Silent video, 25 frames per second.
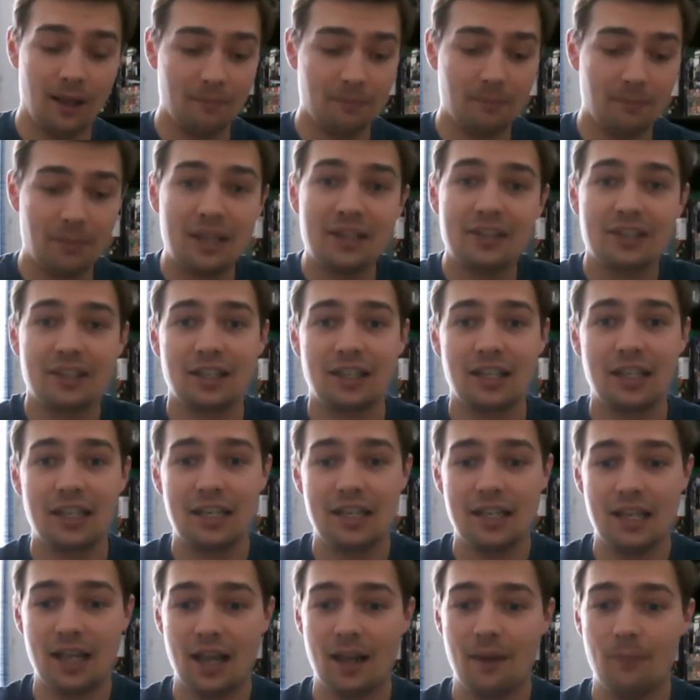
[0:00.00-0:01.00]

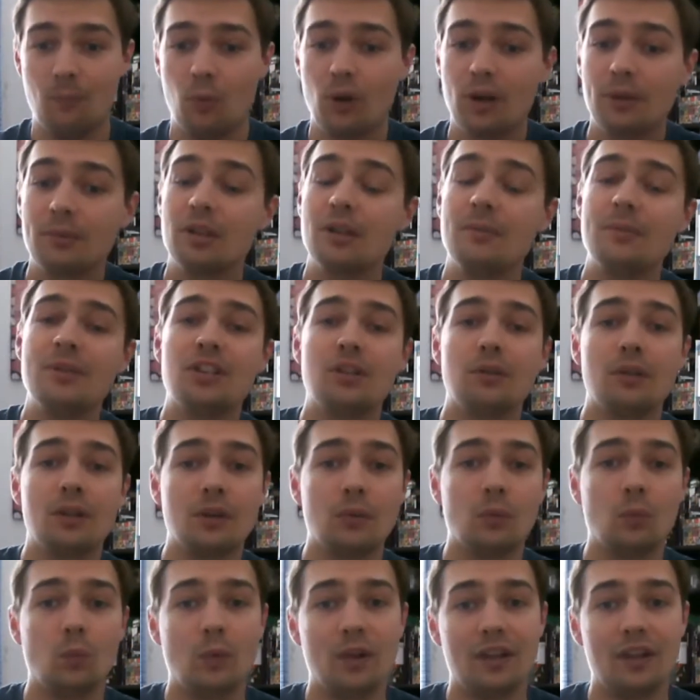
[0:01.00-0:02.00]
Basically, what I'm going to be
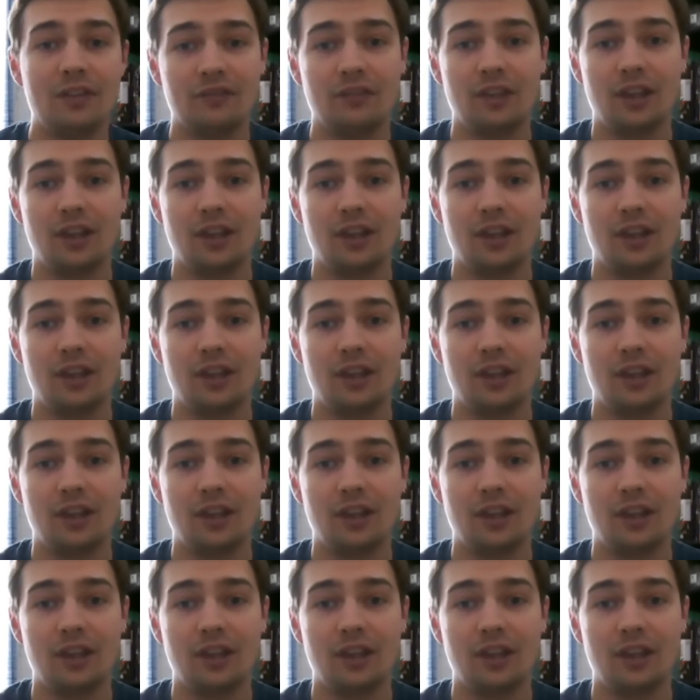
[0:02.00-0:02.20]
doing with